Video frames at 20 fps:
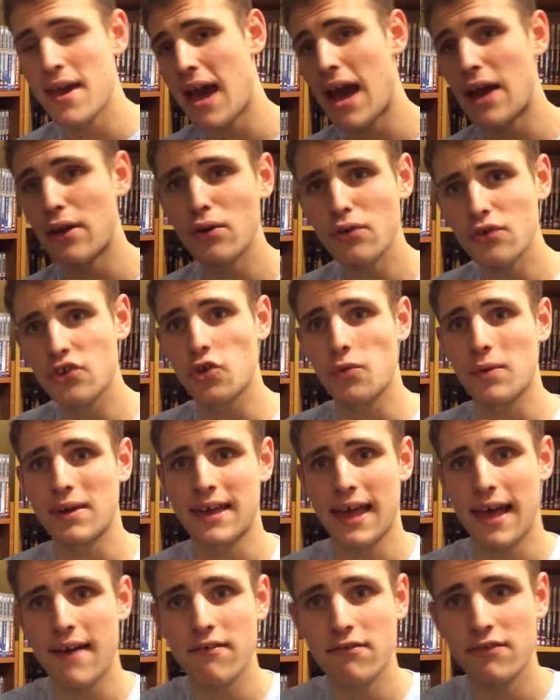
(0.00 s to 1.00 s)
And also the
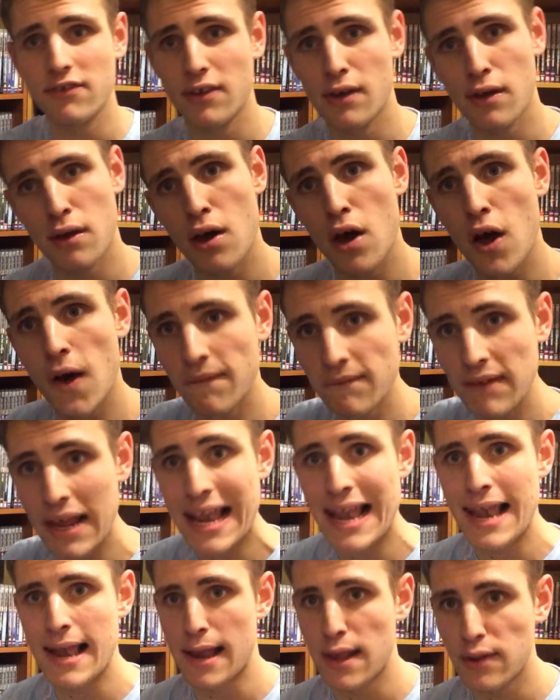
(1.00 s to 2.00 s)
character of
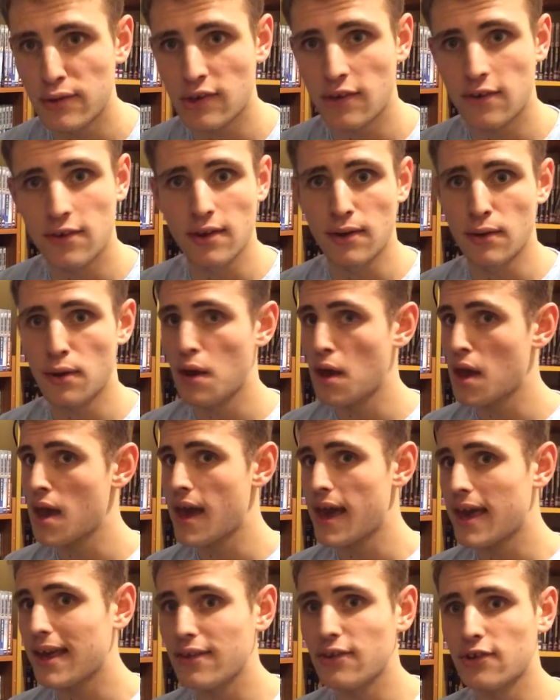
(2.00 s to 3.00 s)
Liston.
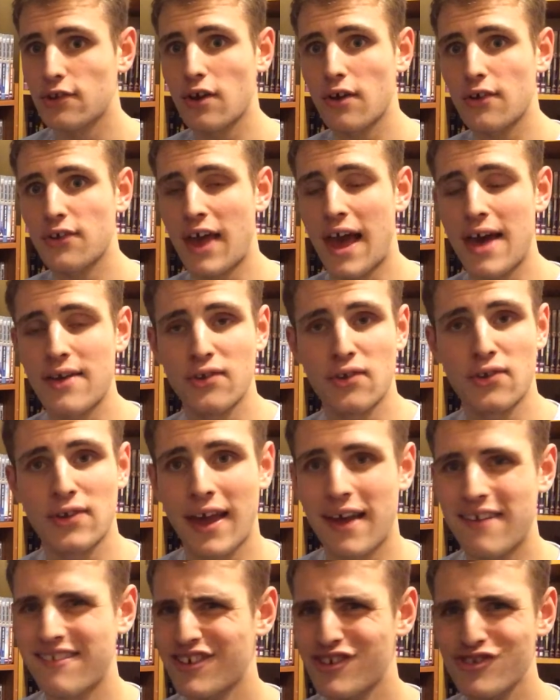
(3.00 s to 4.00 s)
He starts out as this
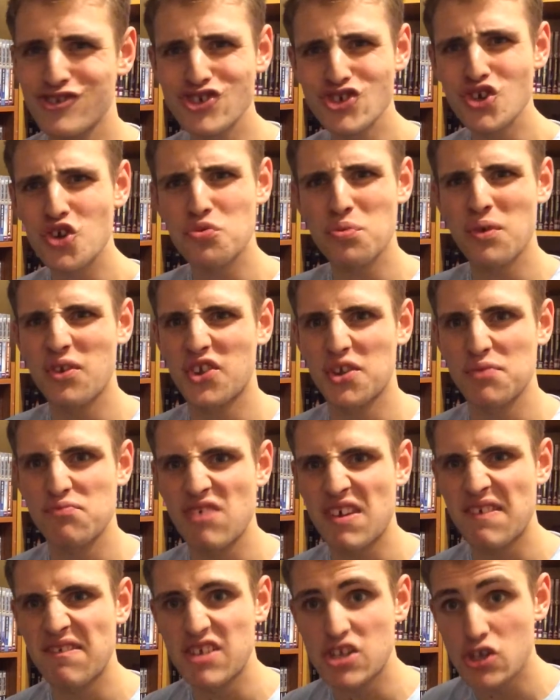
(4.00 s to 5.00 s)
character who just wants to
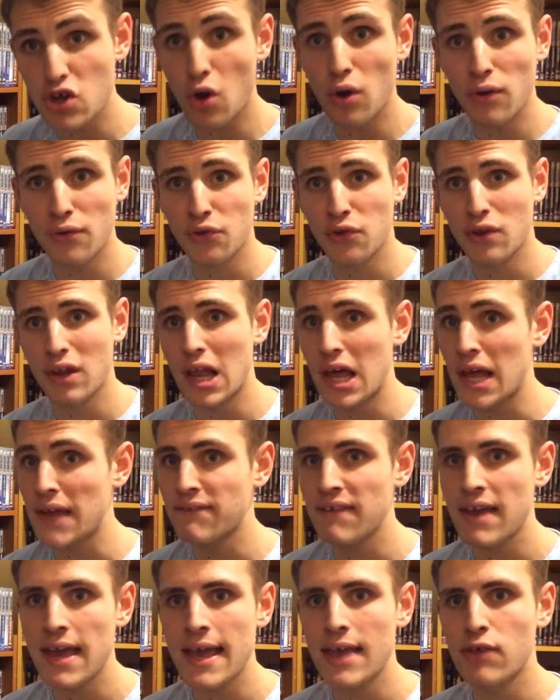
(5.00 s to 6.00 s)
bring the Daleks alive.
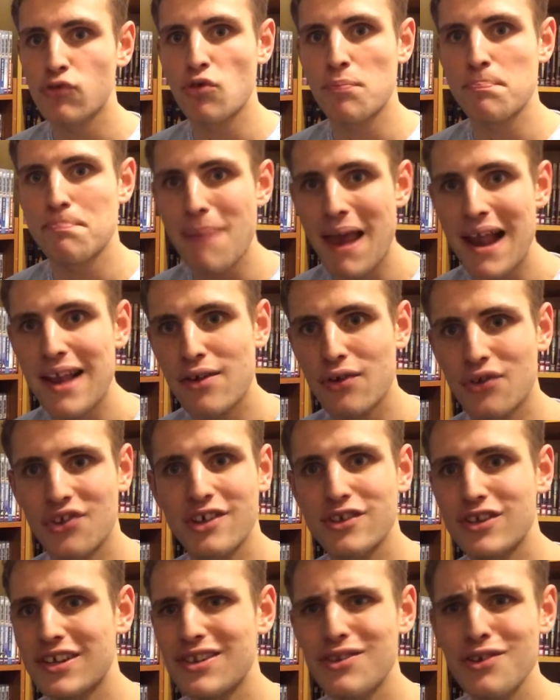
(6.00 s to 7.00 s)
He's rebellious,
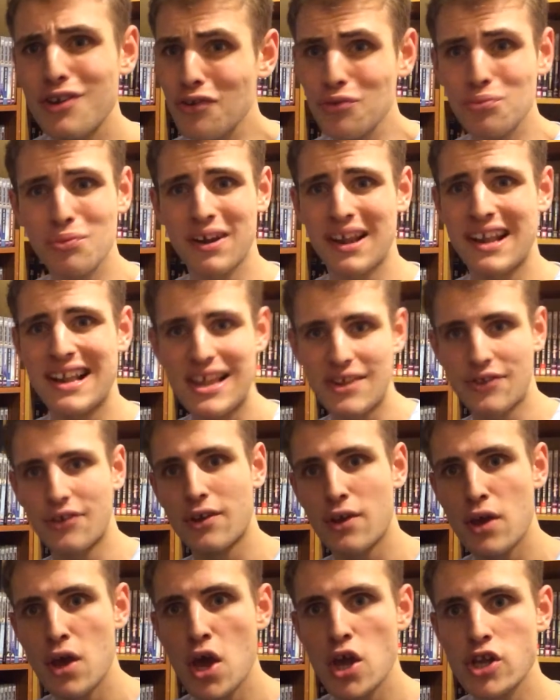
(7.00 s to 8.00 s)
he doesn't want to
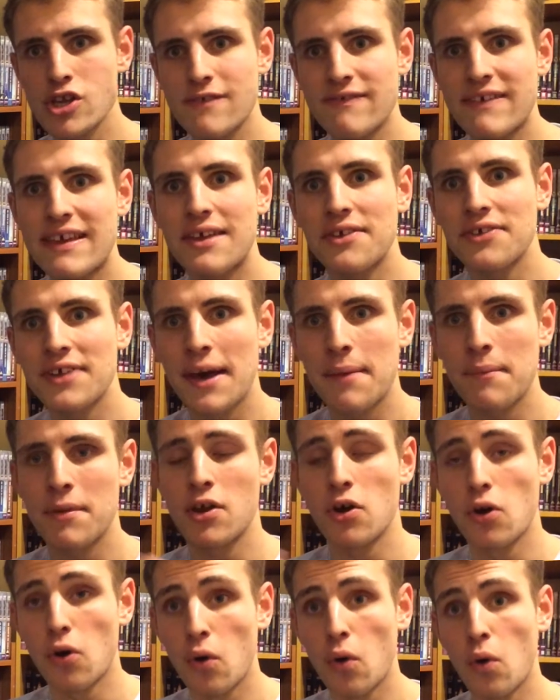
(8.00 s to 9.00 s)
listen to the
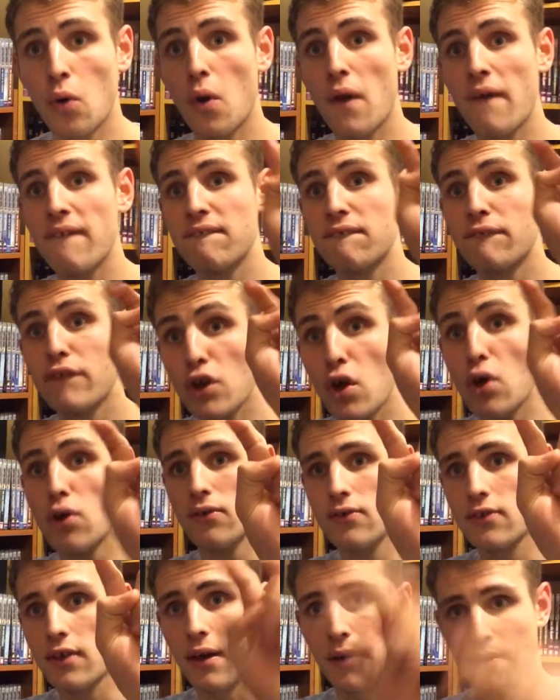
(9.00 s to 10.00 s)
Examiner or the
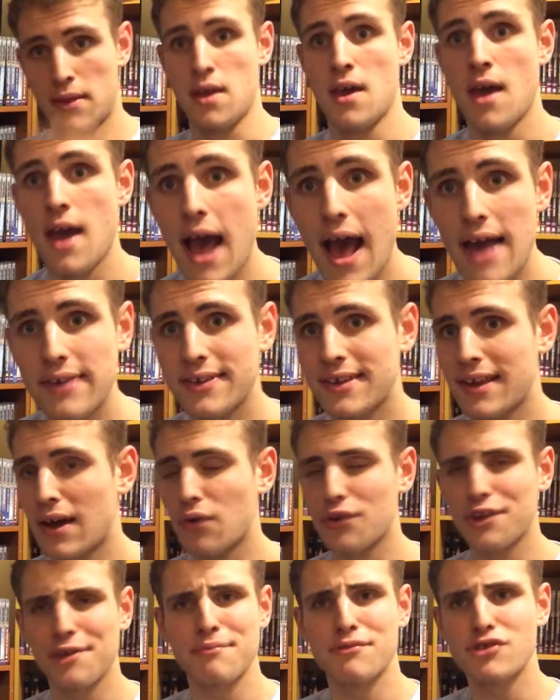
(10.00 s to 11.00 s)
Doctor, as he
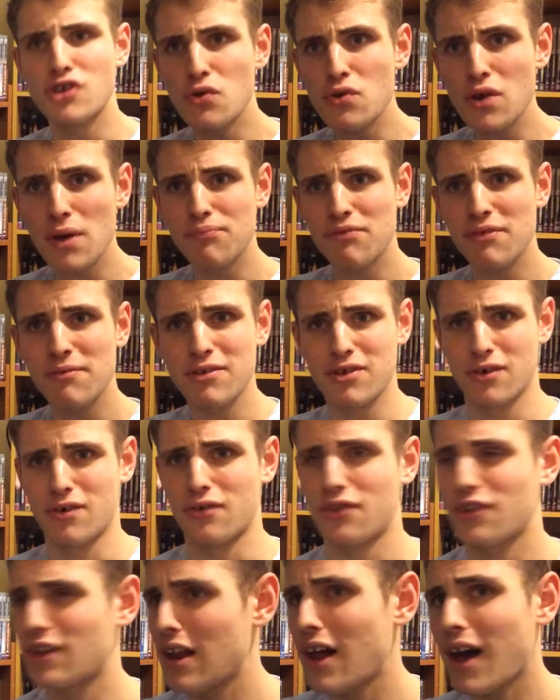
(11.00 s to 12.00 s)
tells him, do not bring the
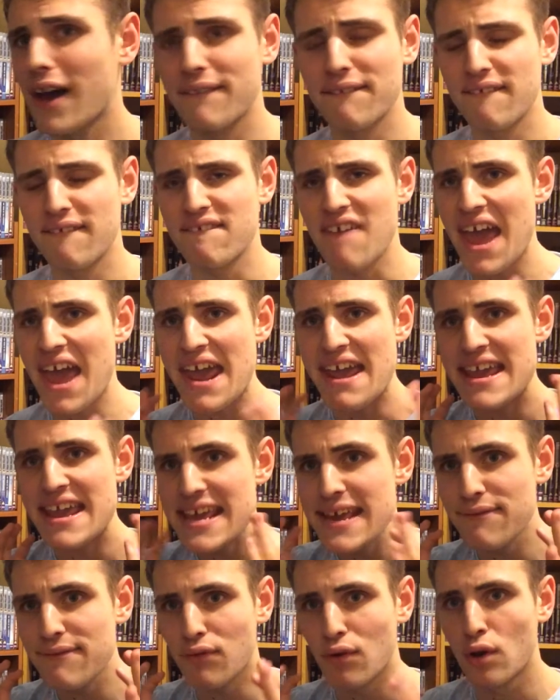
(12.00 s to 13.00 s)
Daleks alive, they're
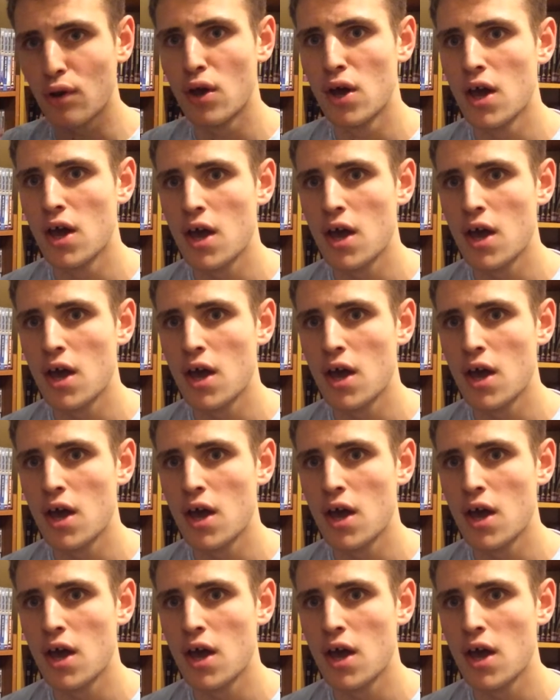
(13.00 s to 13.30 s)
evil.